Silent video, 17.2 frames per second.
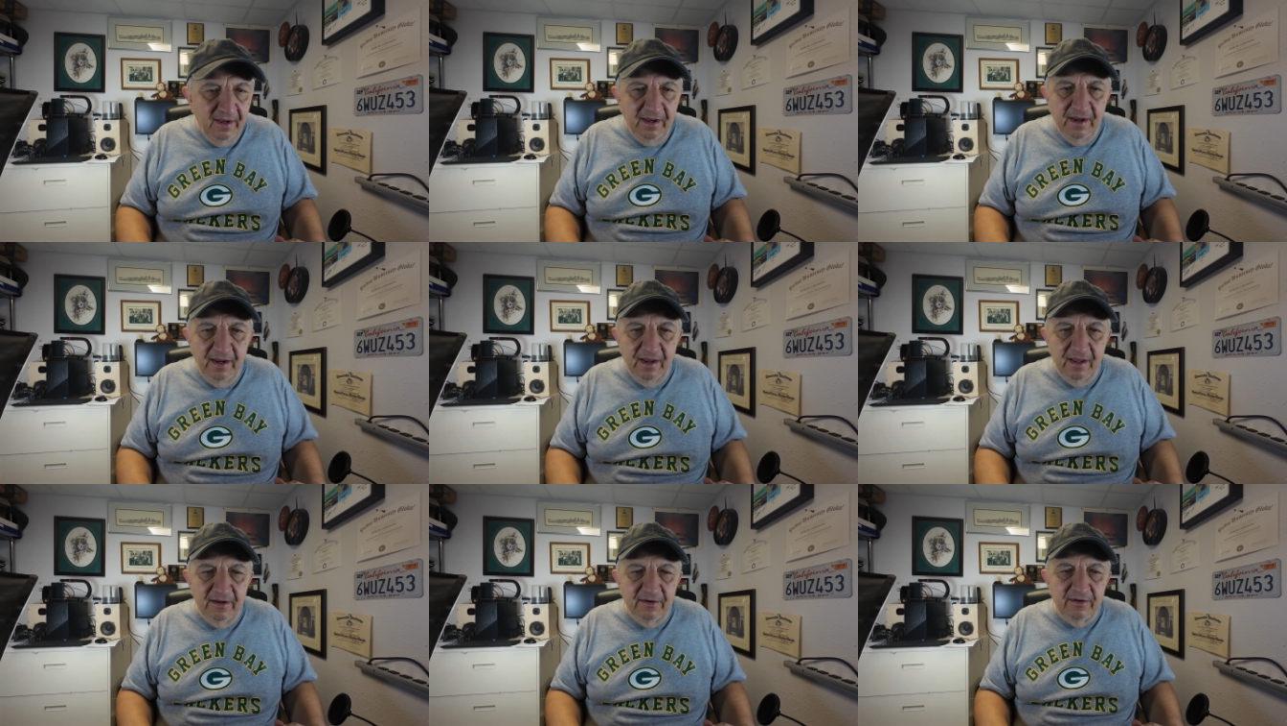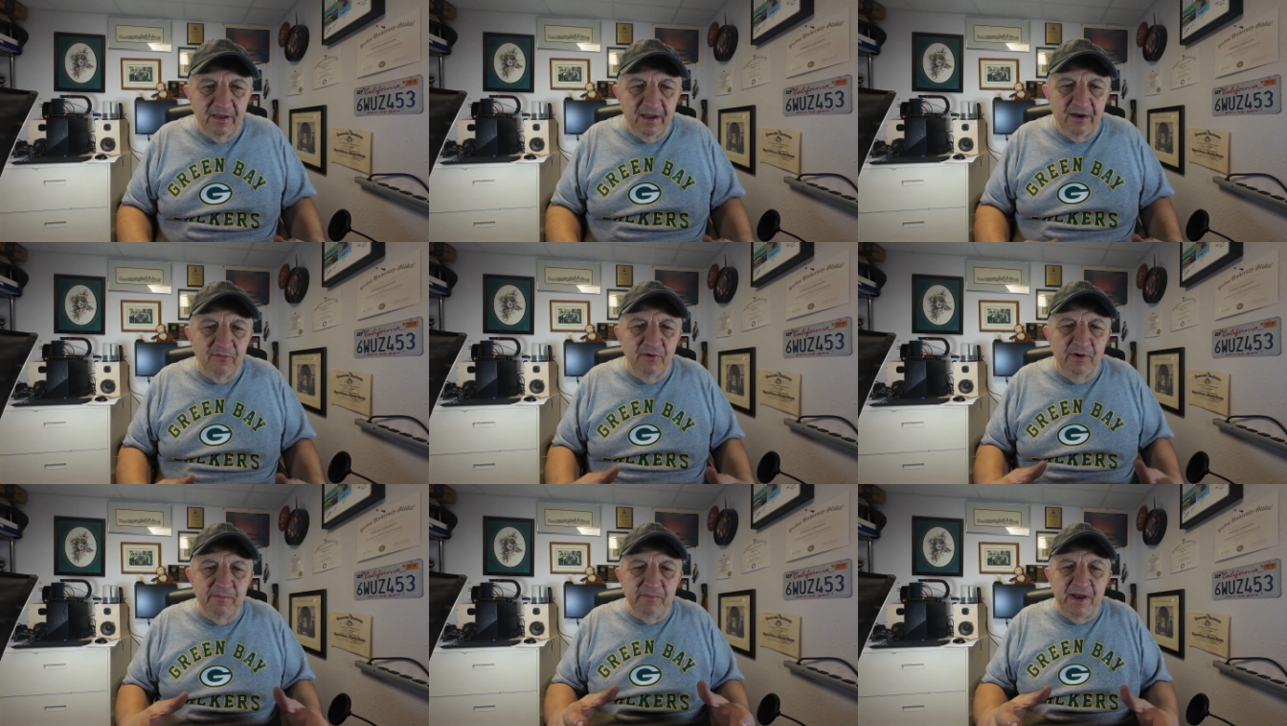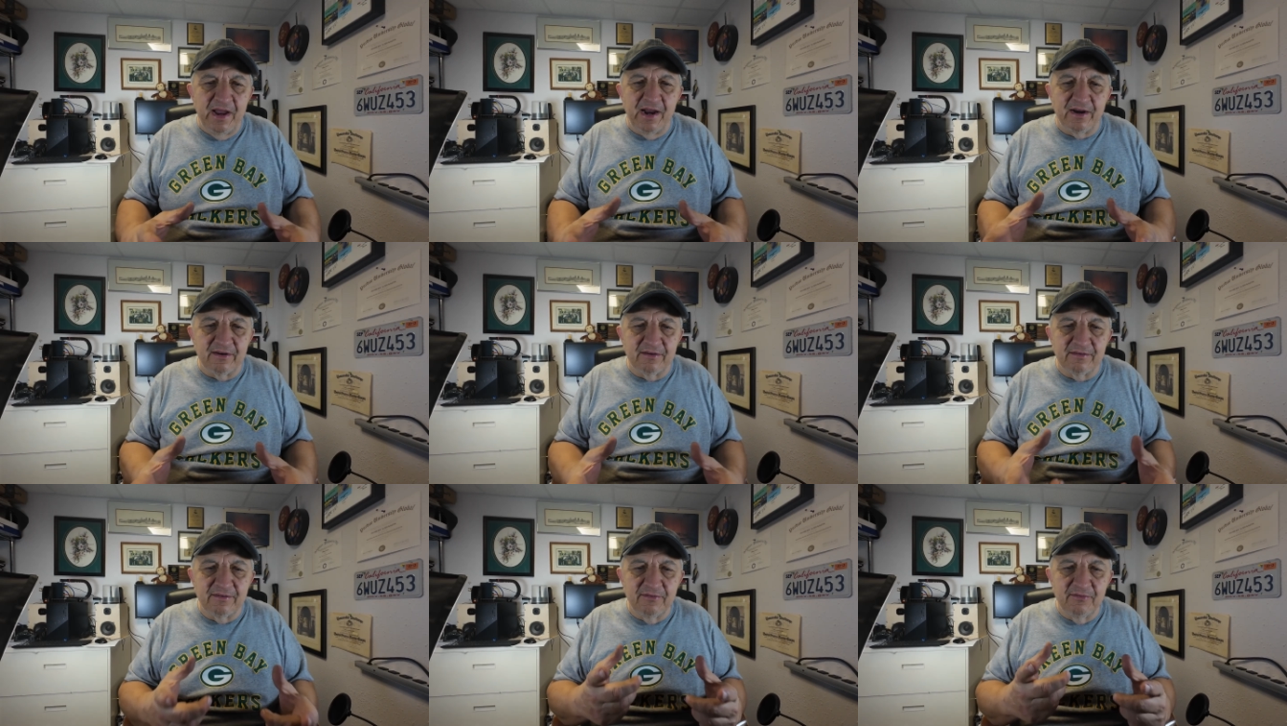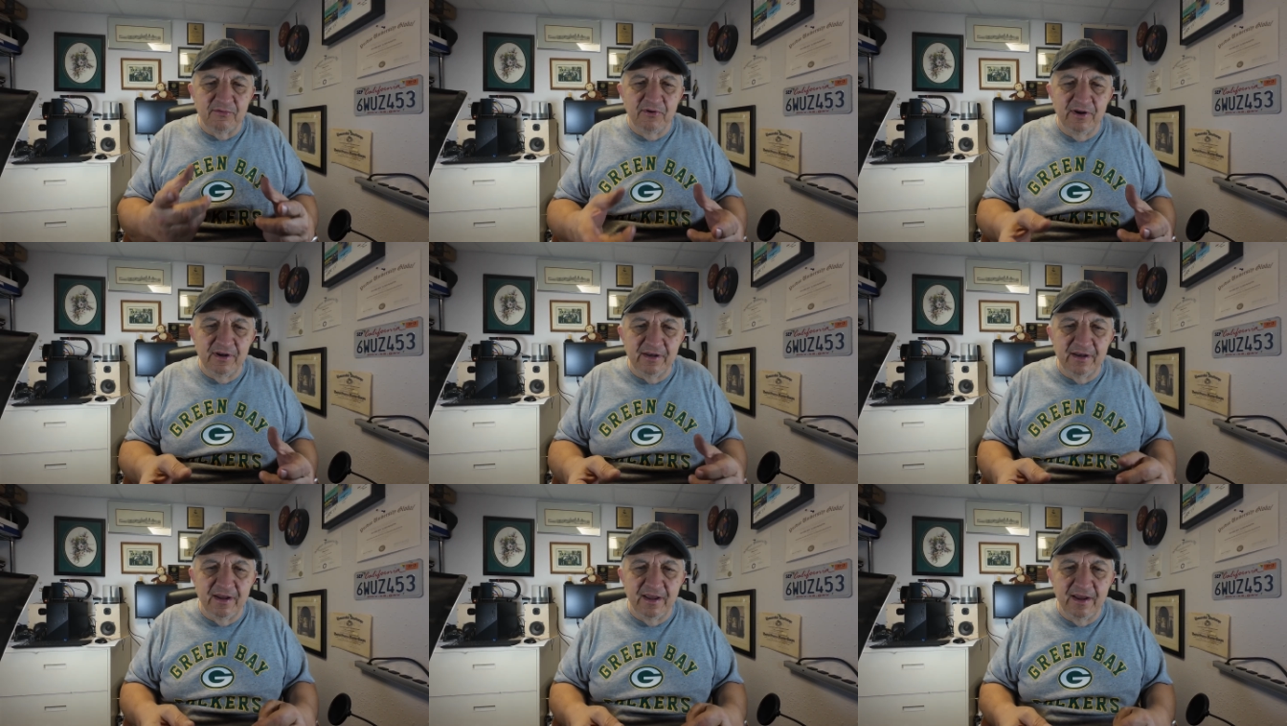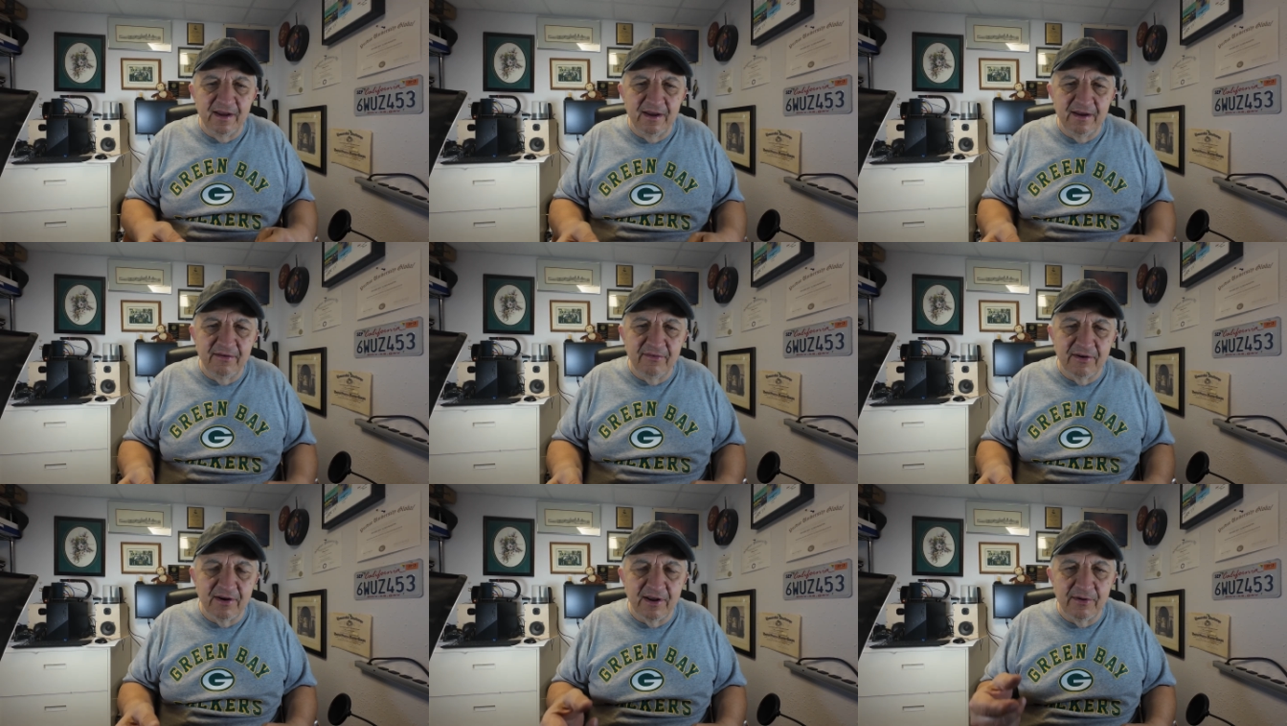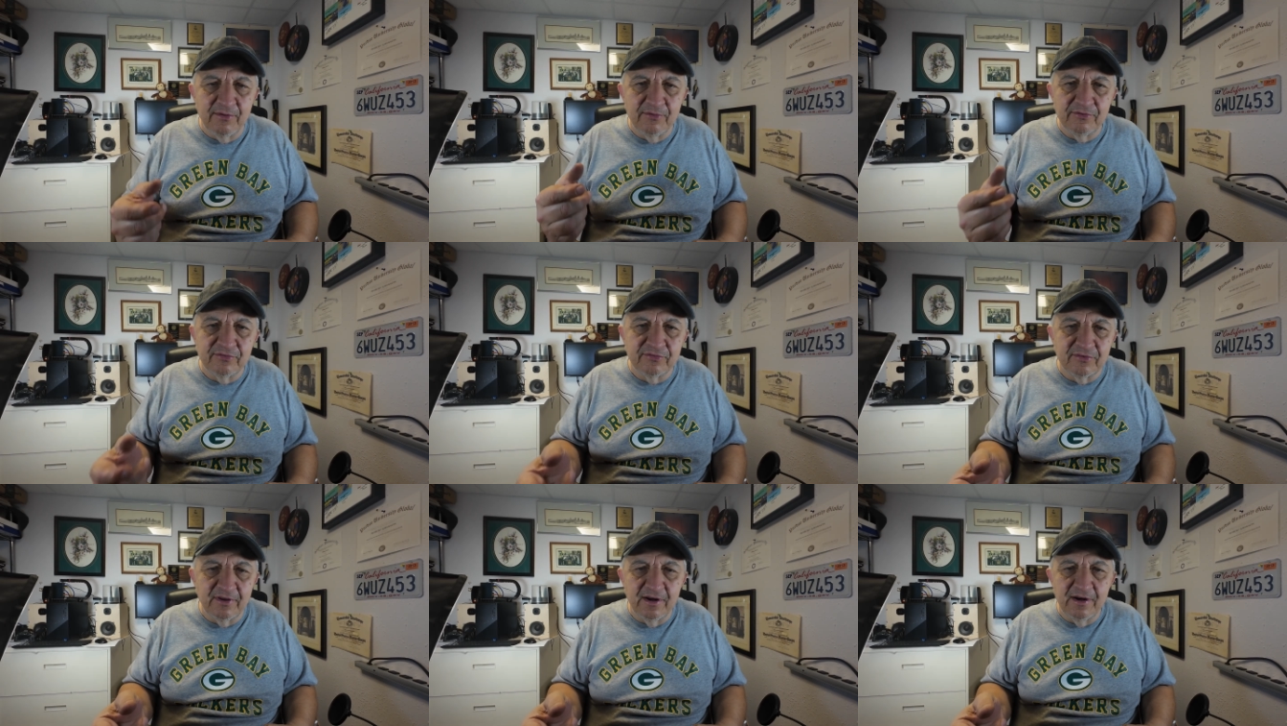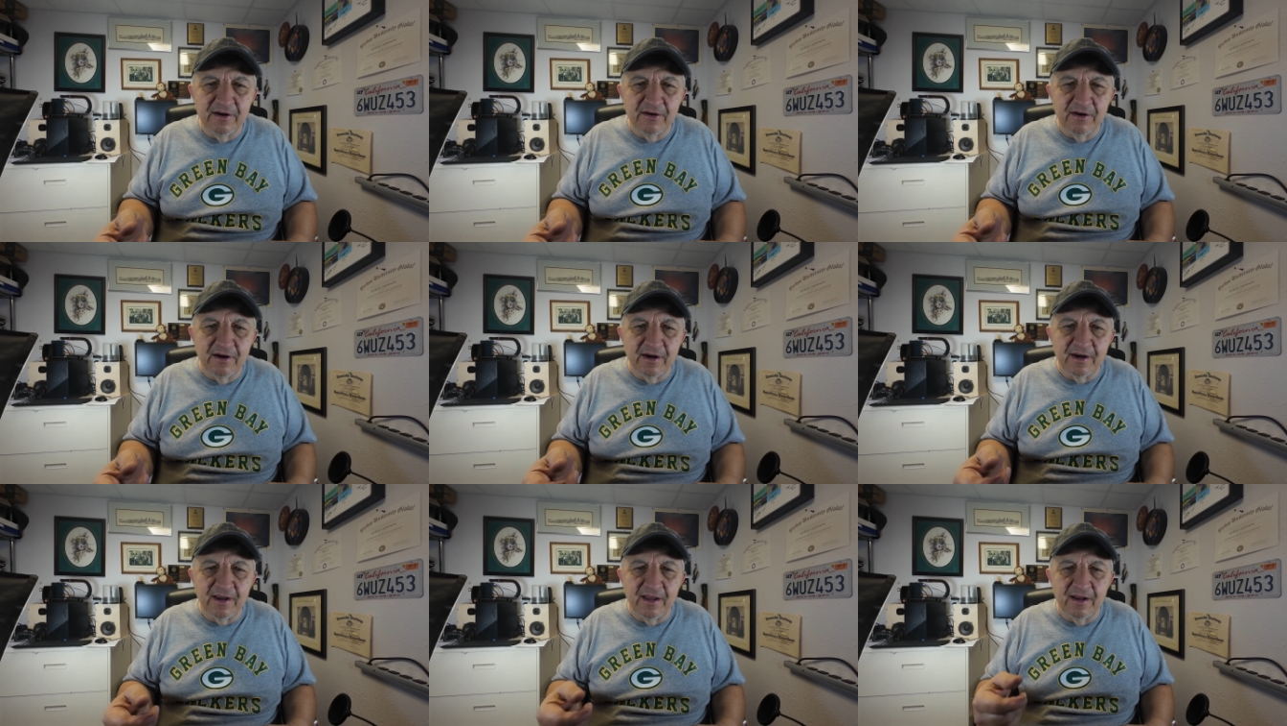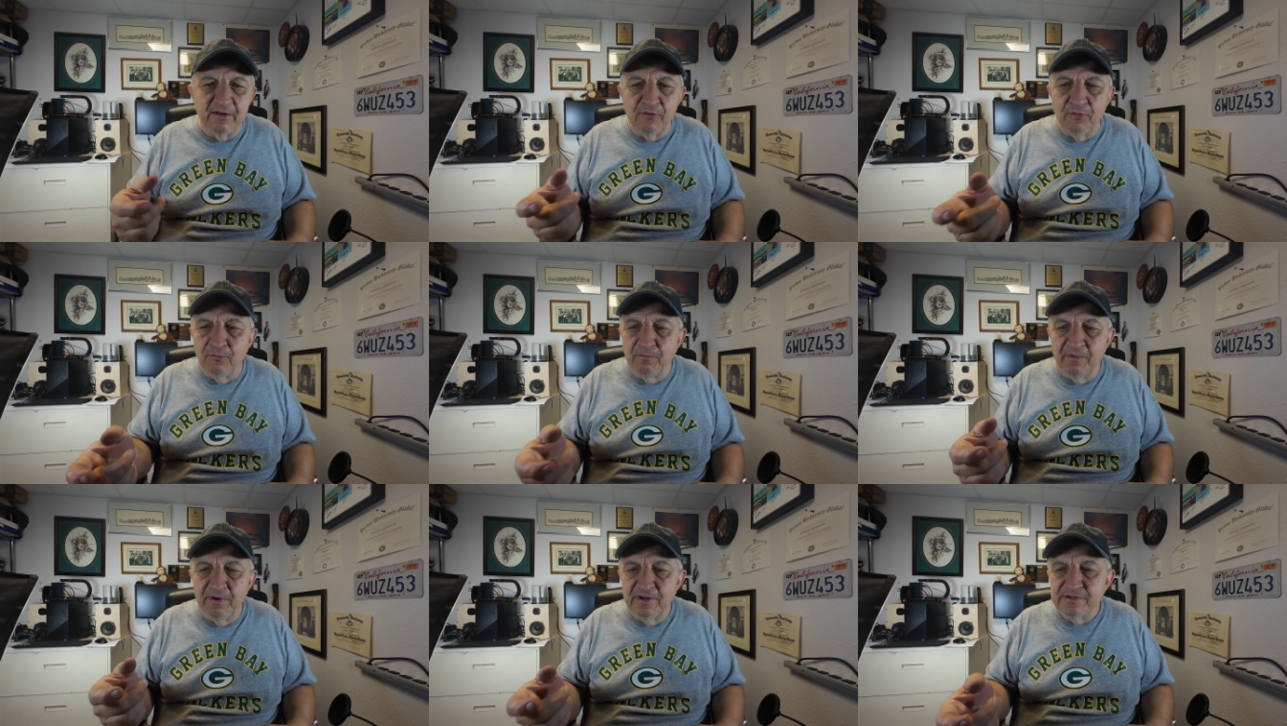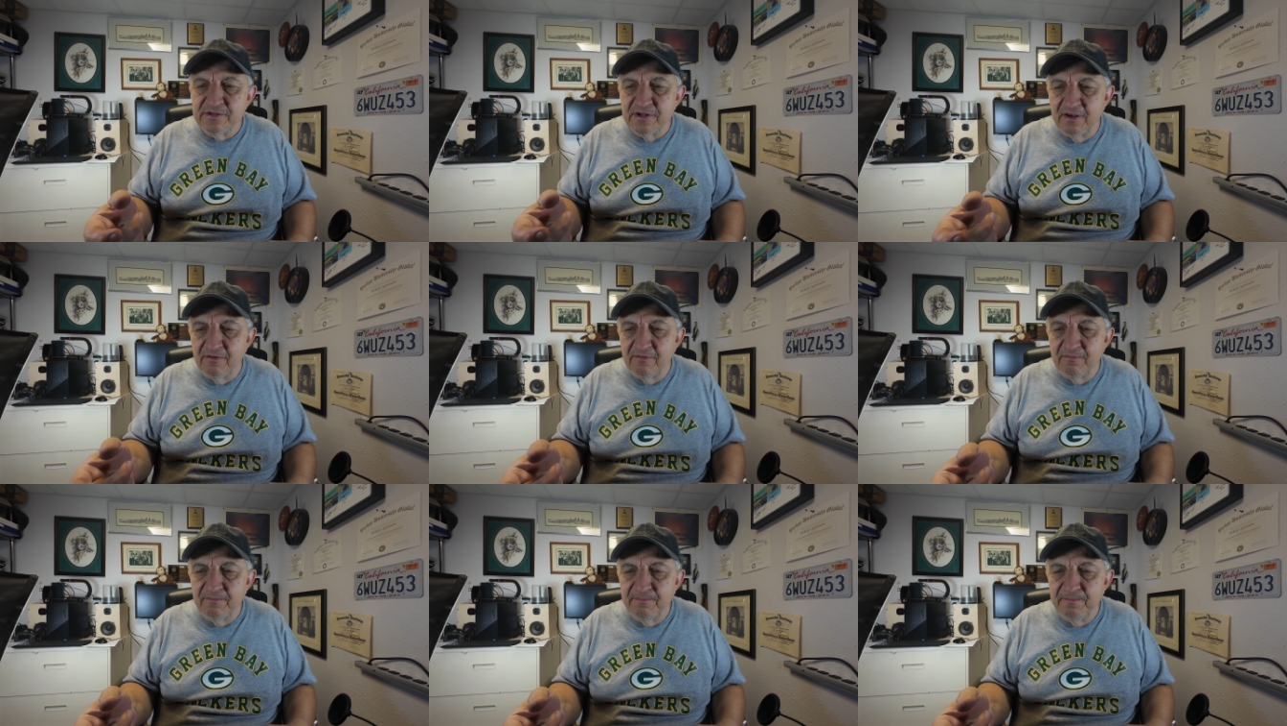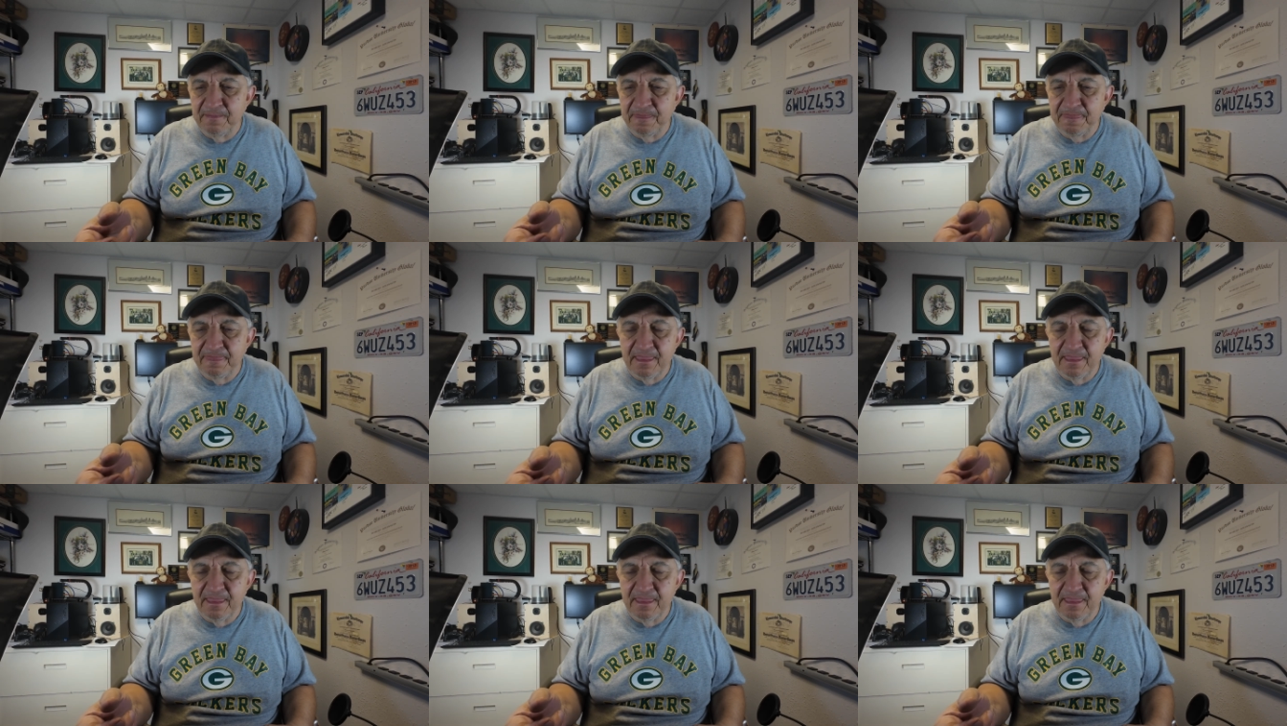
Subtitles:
And I went back one day when I was there. I got a whole bunch of them.